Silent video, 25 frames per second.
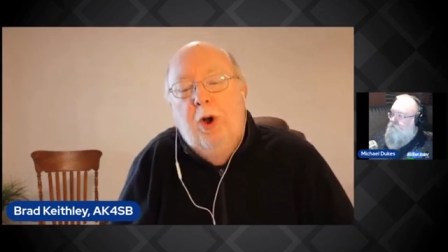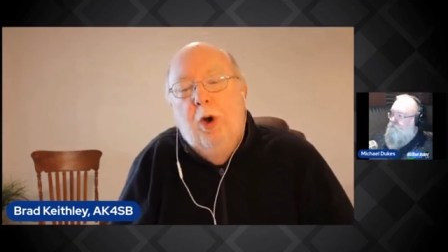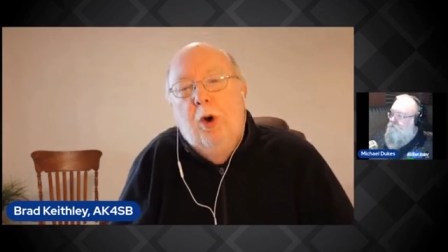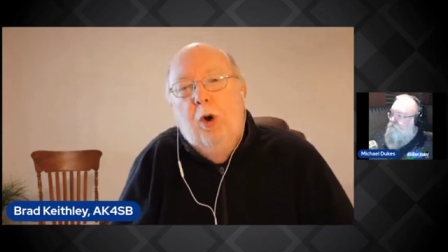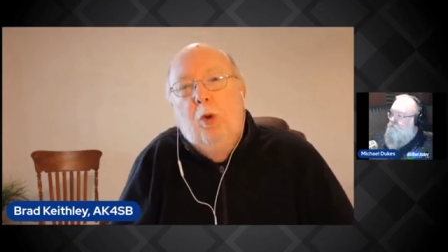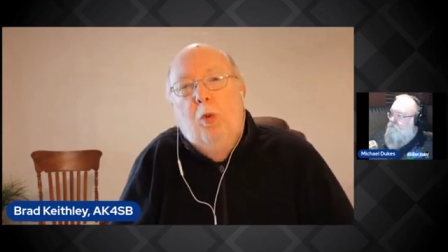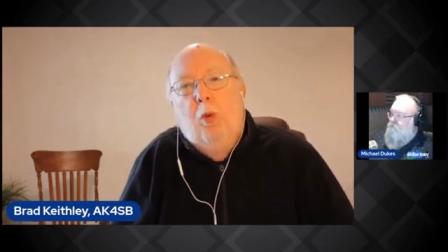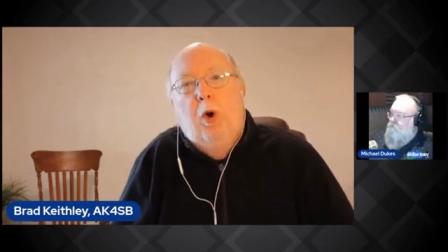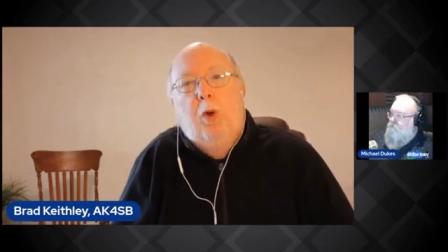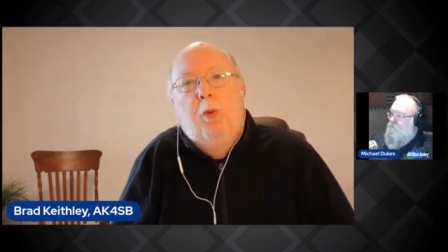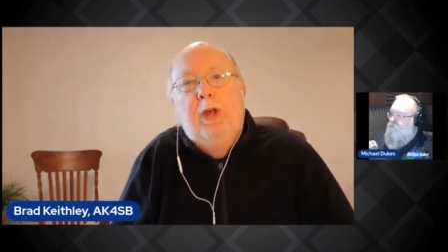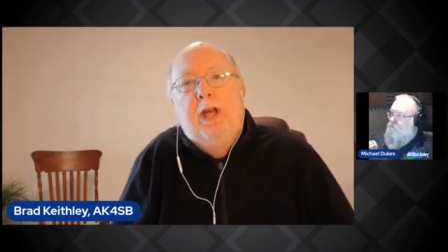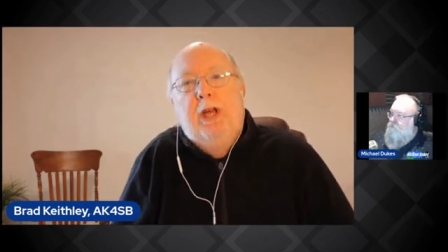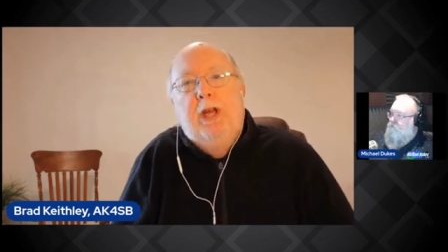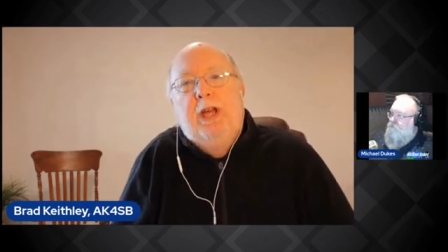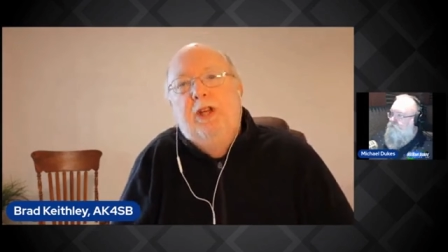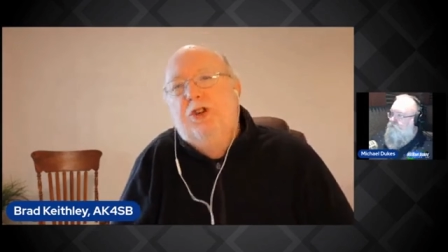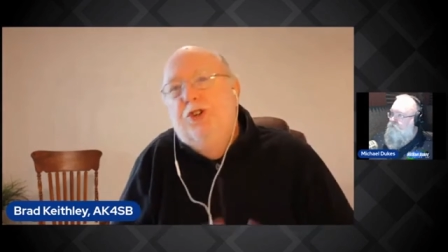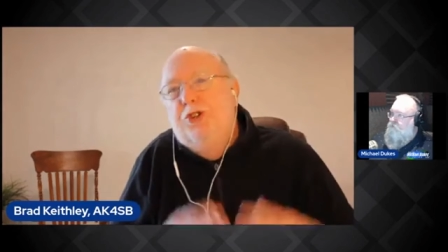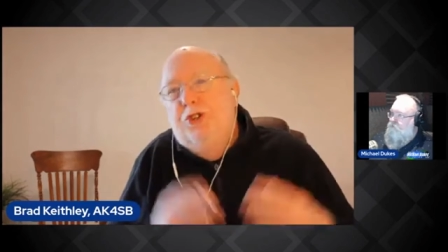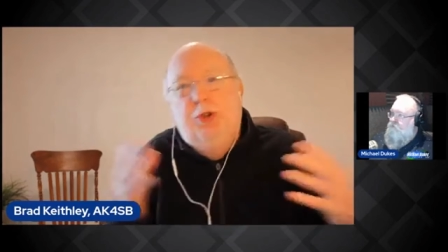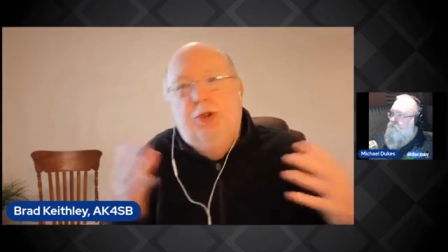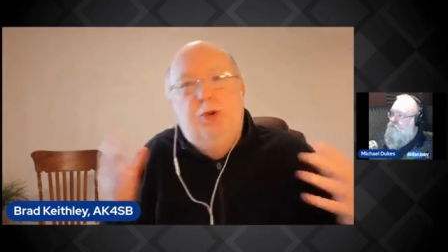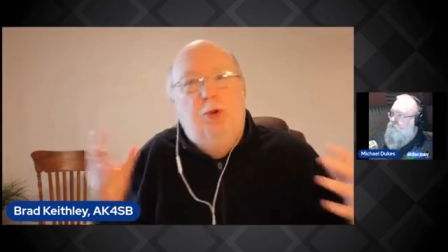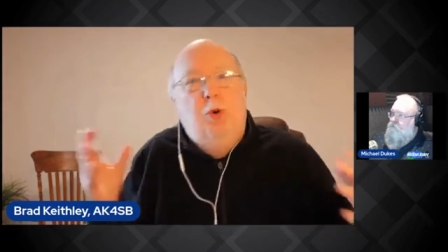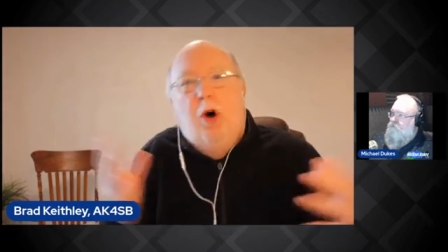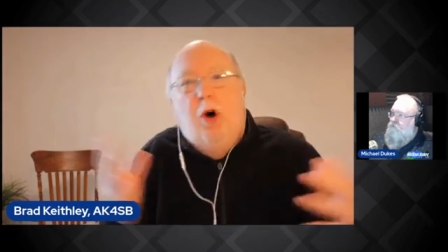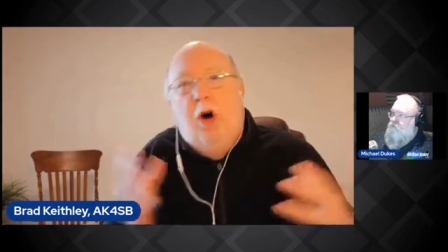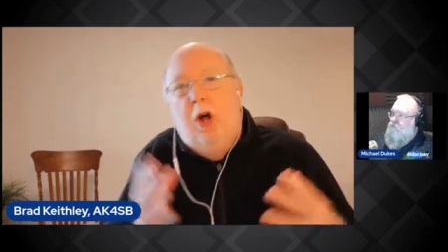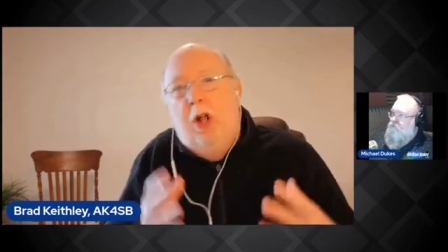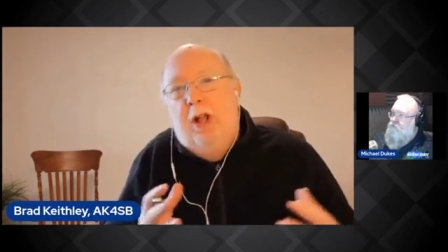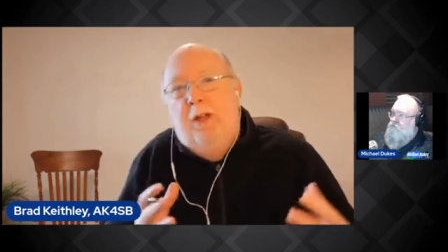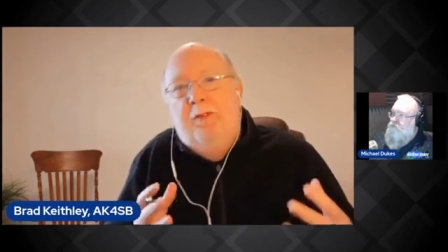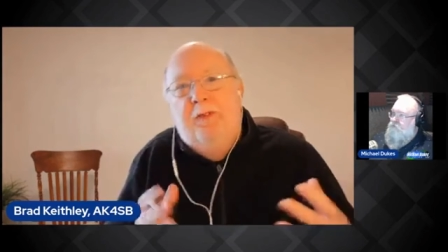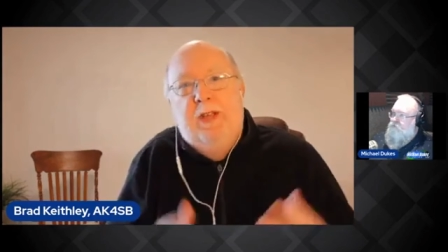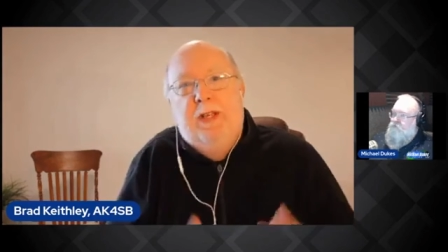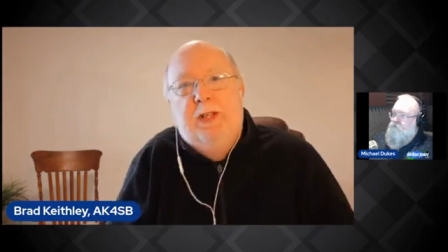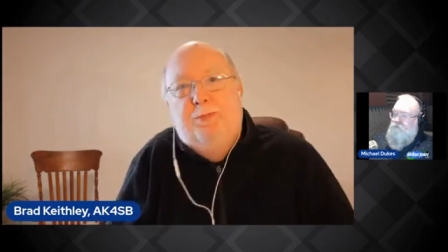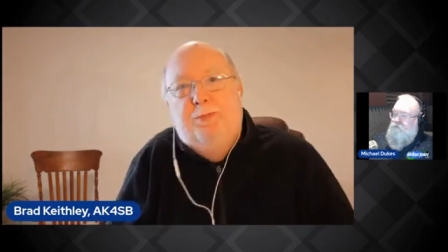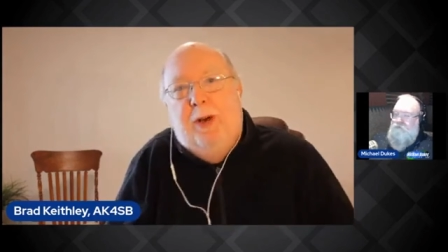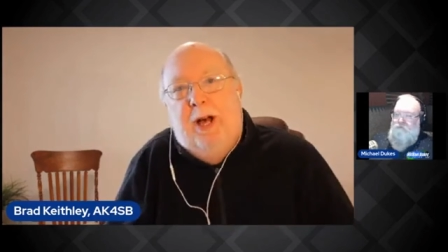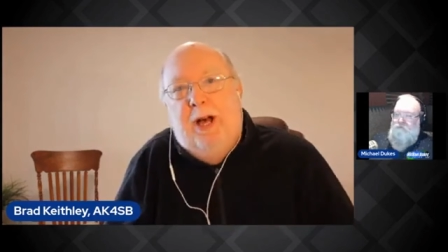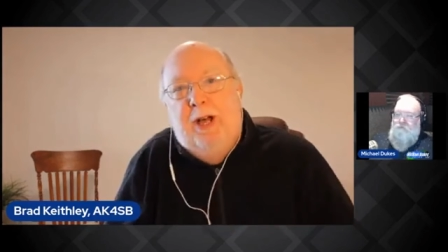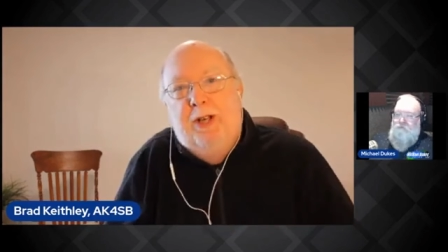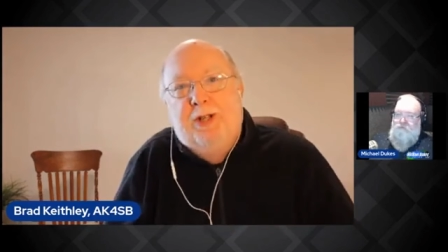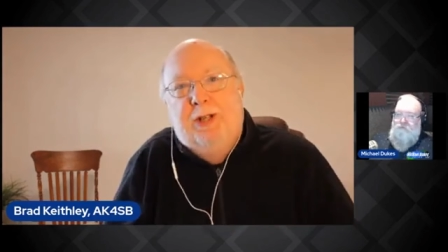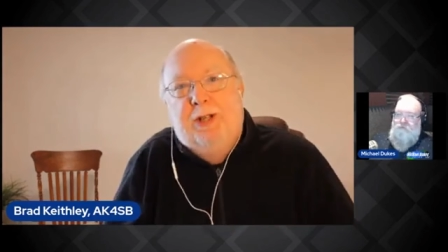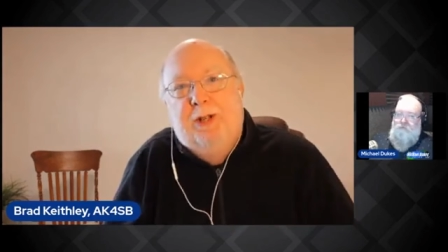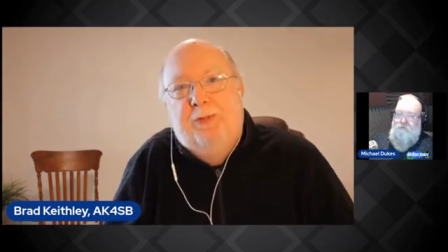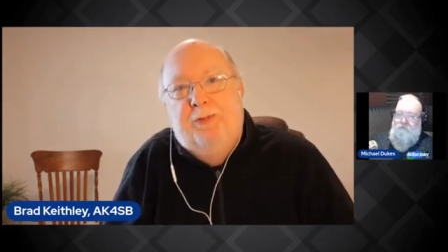where we can do all of these
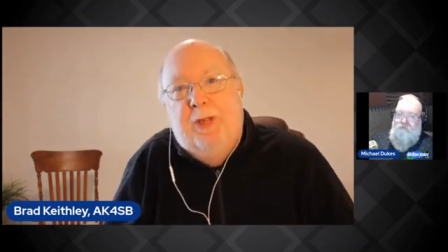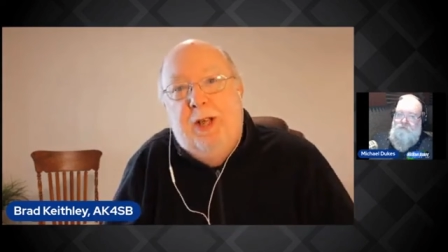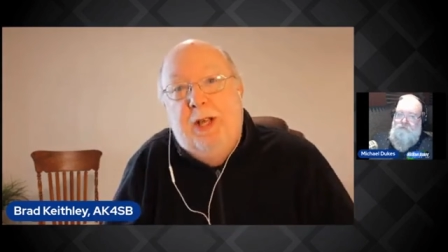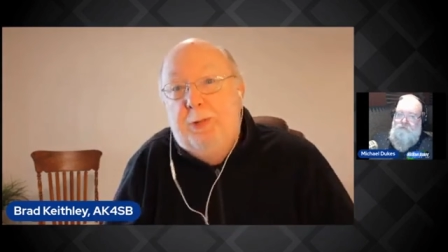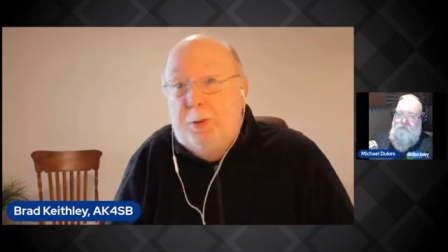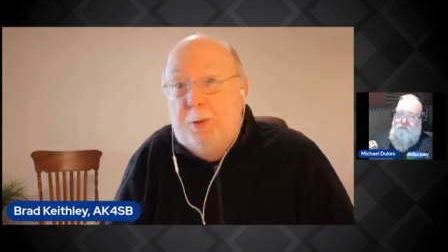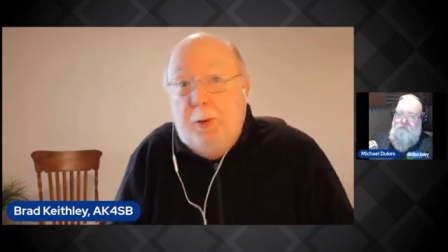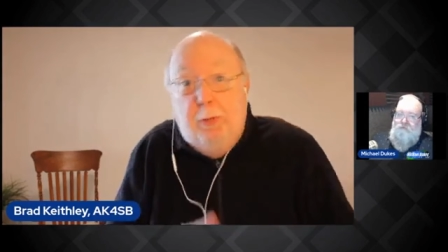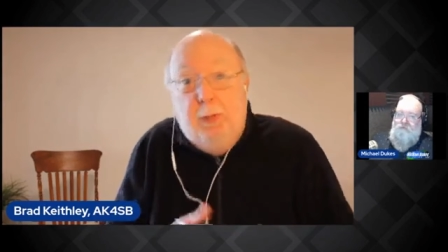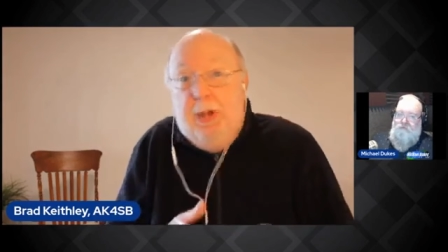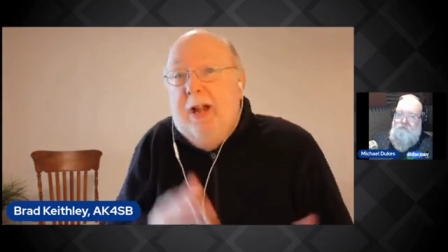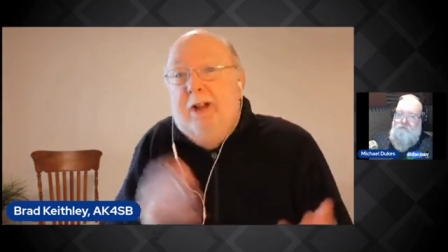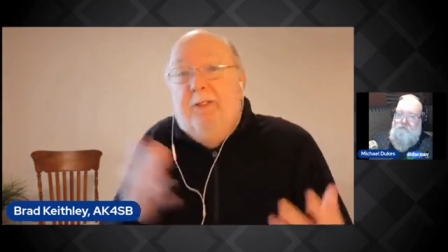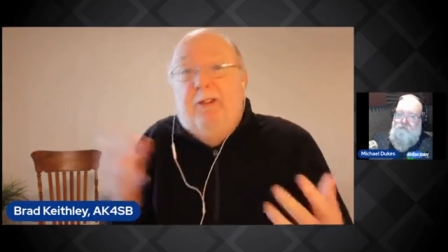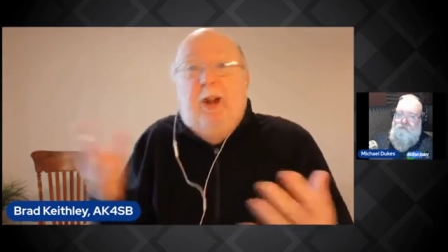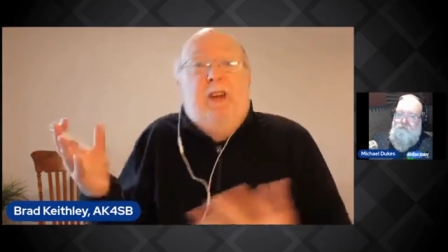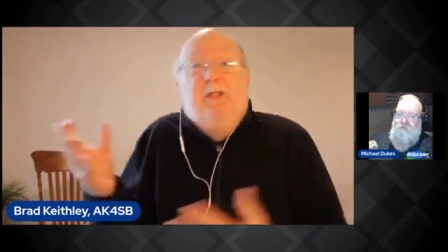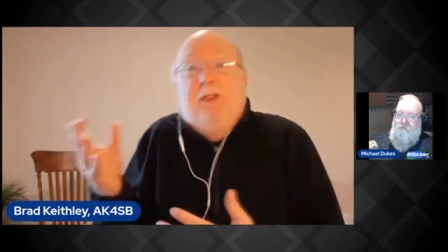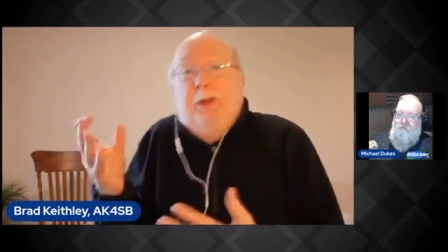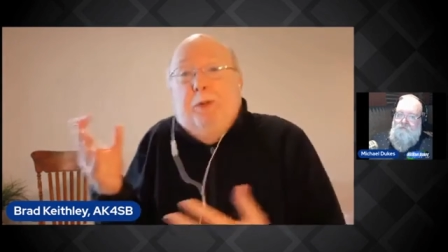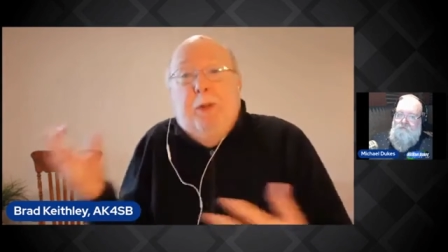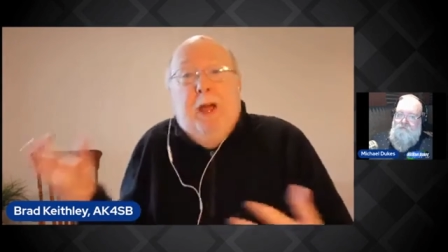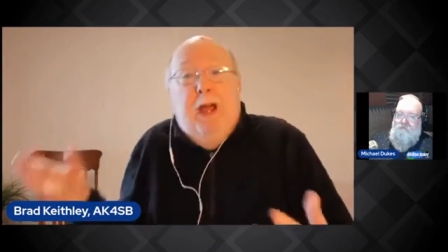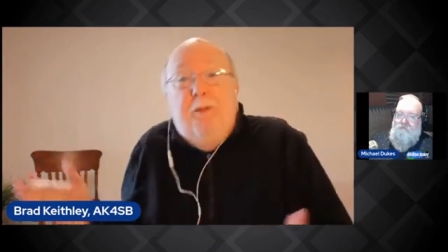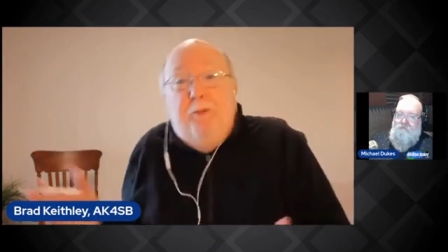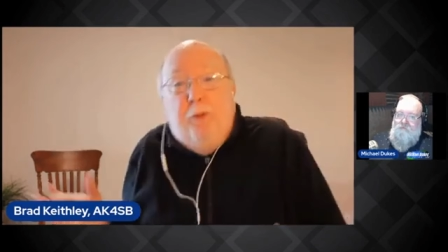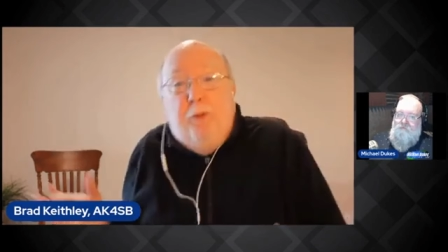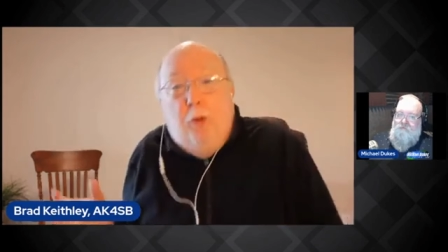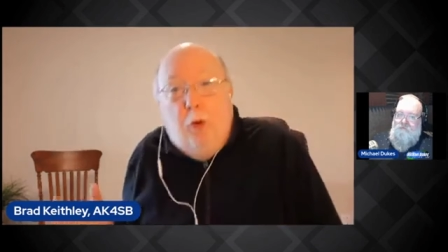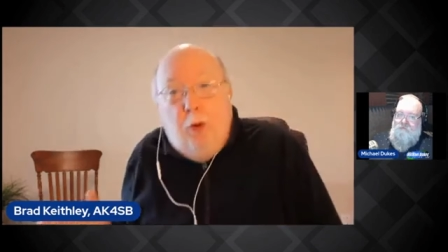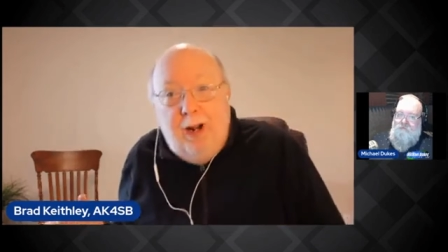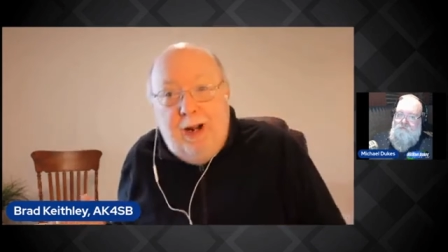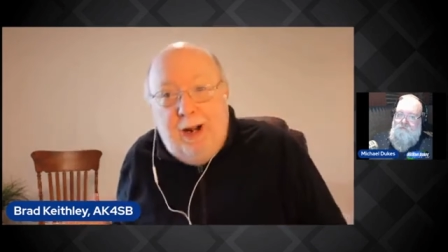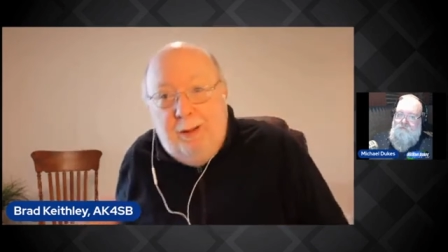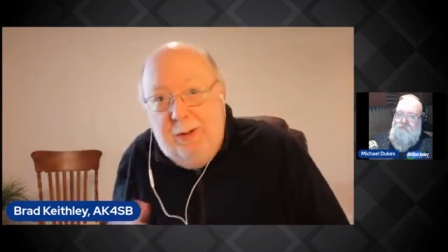positive things, but we never have to pay for it.